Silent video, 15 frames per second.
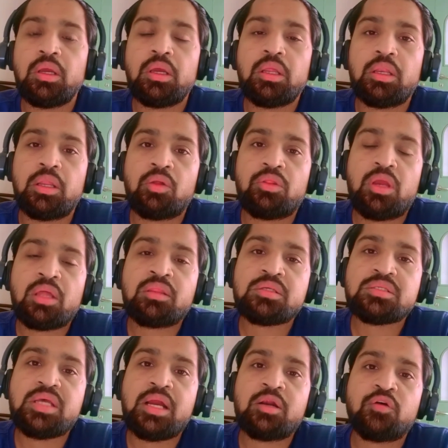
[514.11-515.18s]
Now, the other
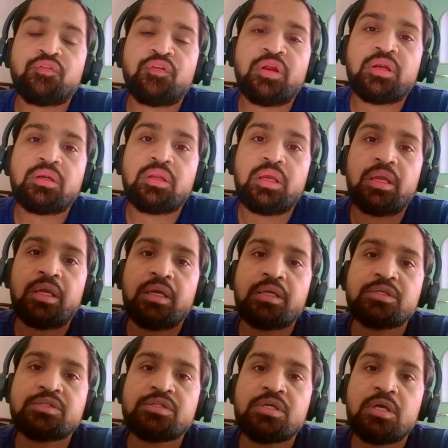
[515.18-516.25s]
side of it
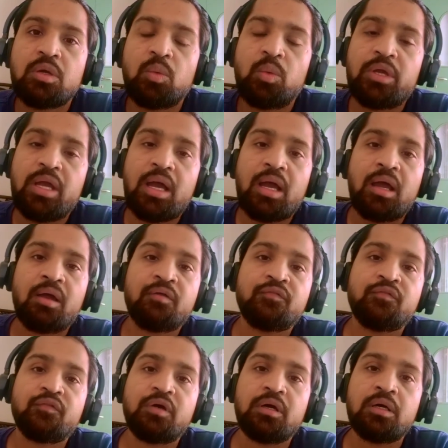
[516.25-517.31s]
is we
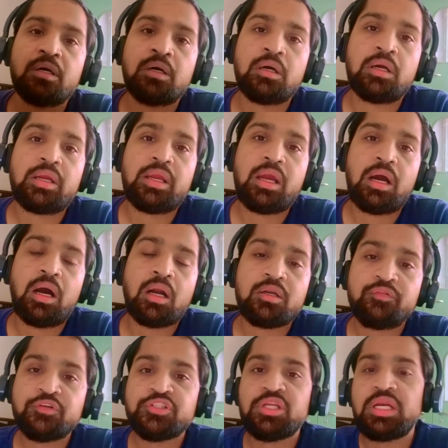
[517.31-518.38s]
have
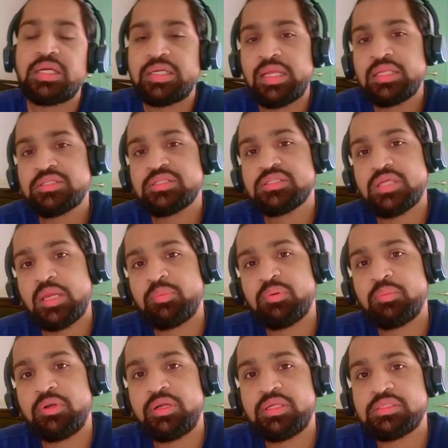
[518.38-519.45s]
artificial intelligence
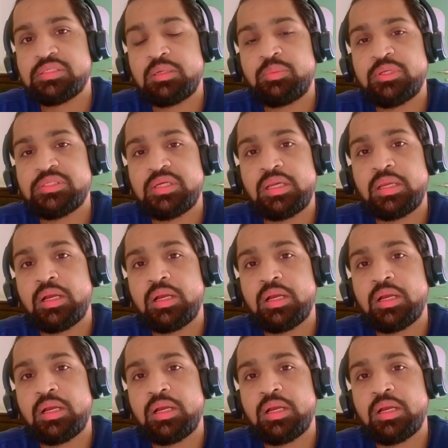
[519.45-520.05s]
capabilities that basically